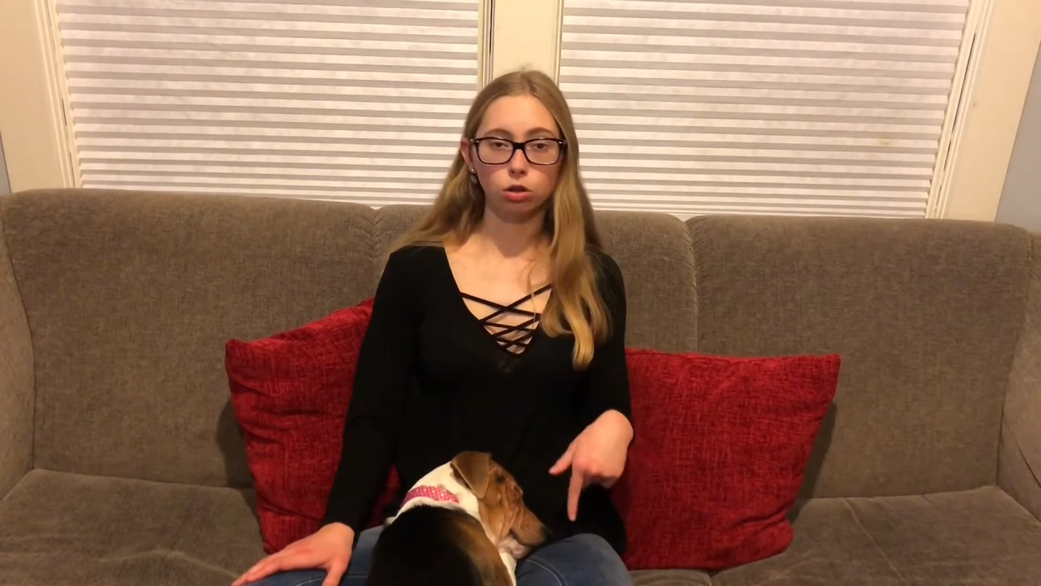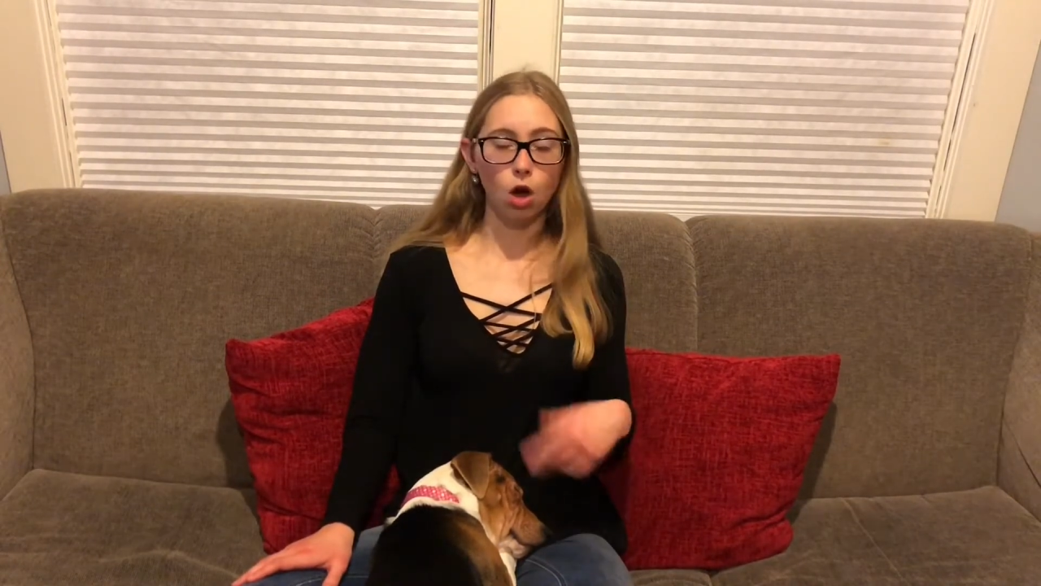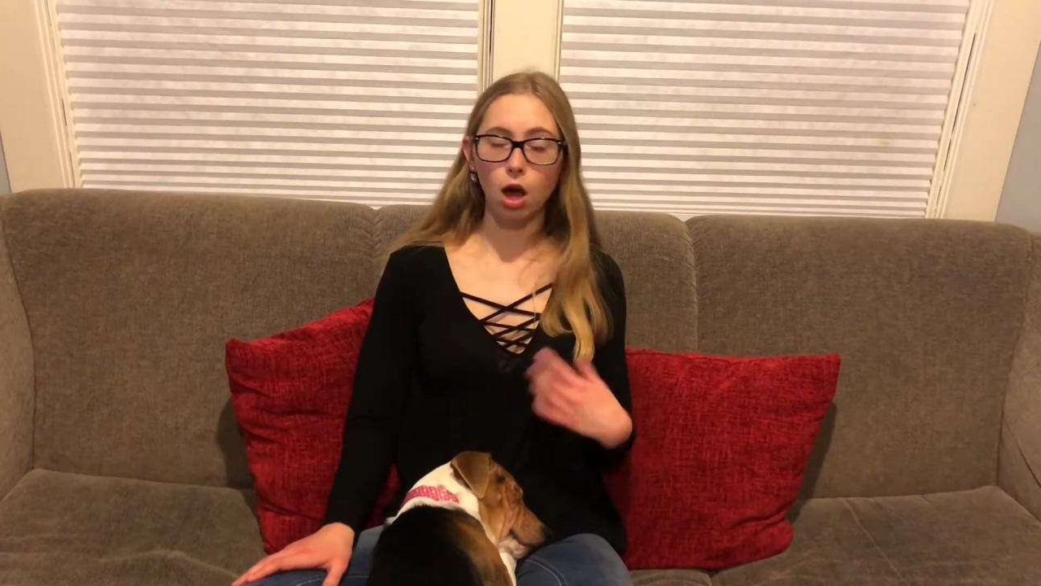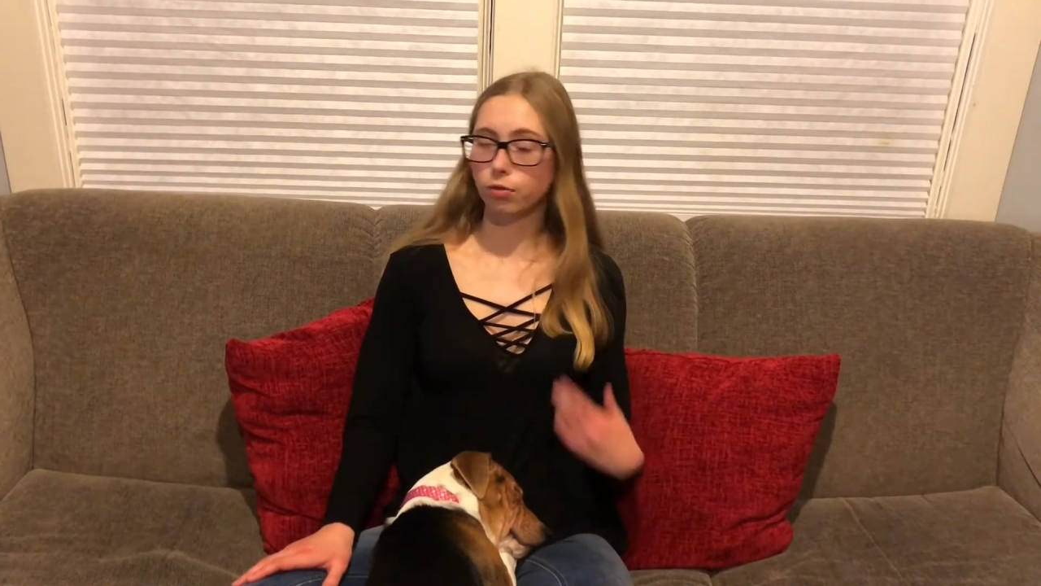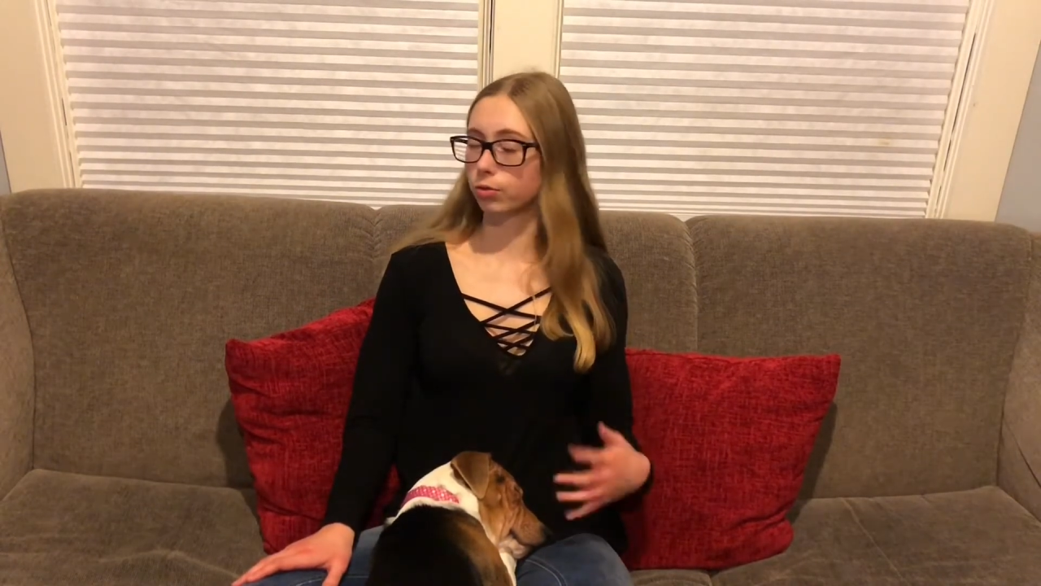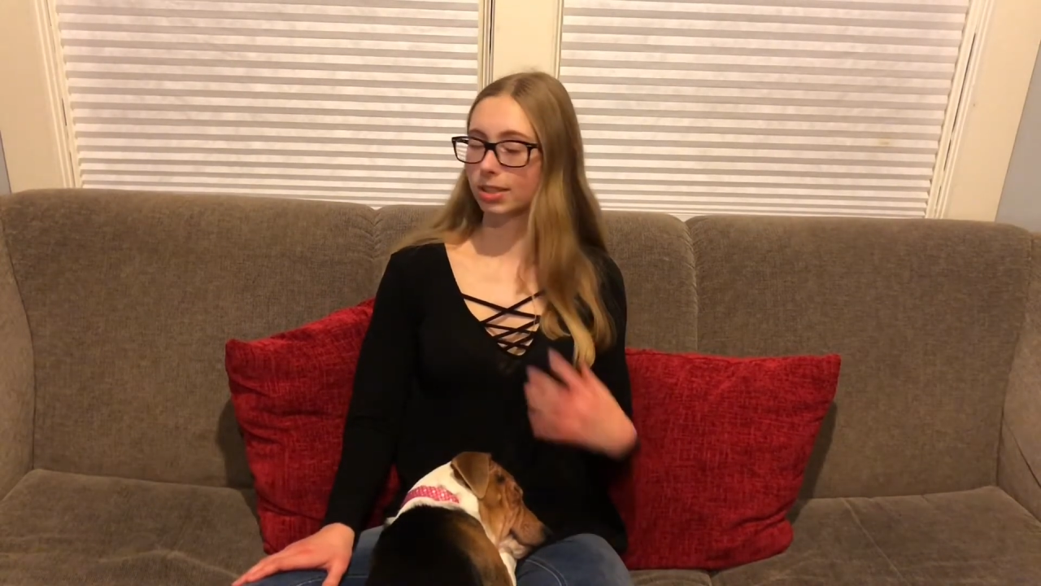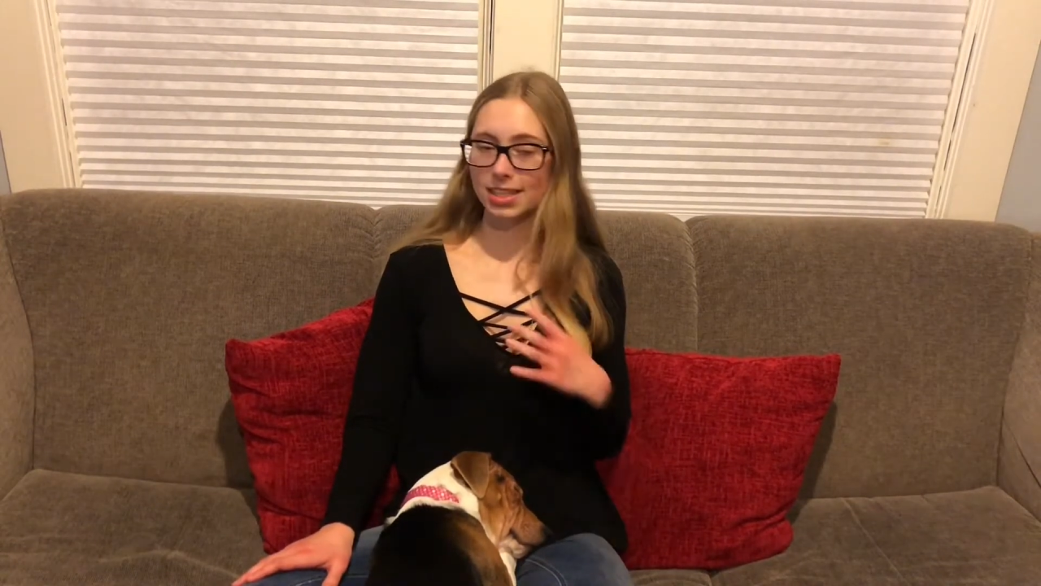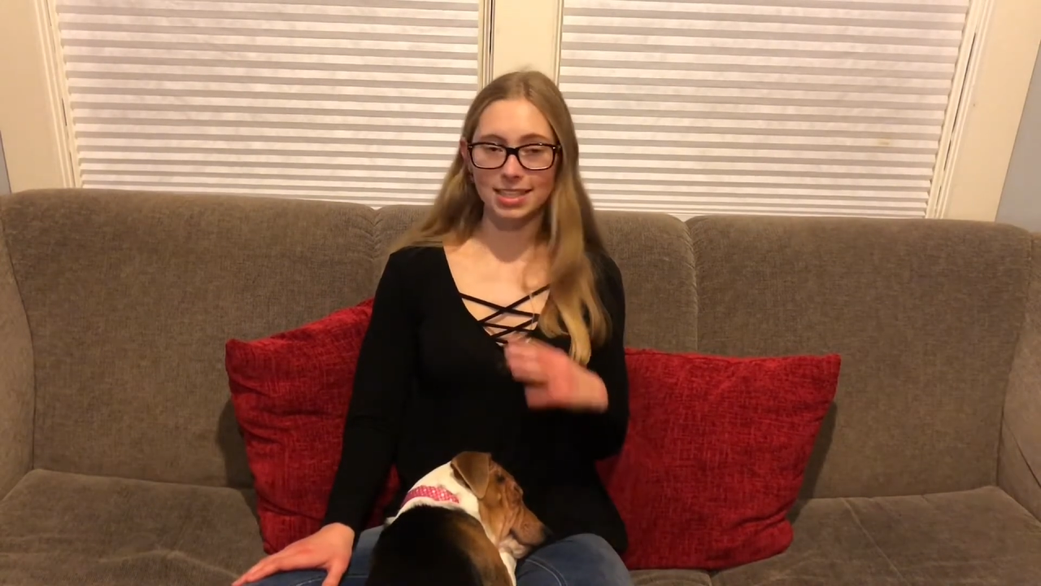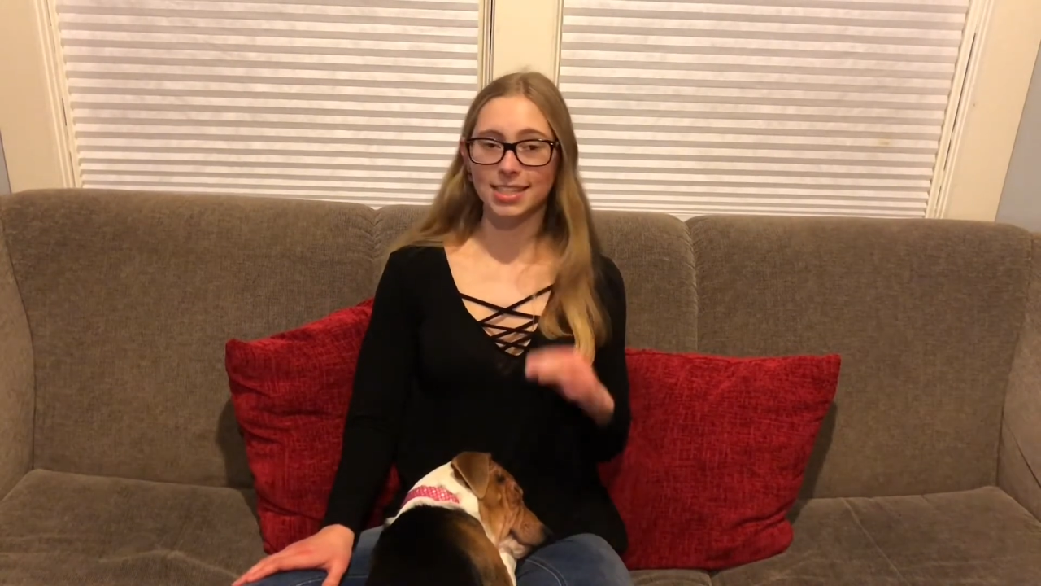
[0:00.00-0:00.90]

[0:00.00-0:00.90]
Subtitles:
lot of really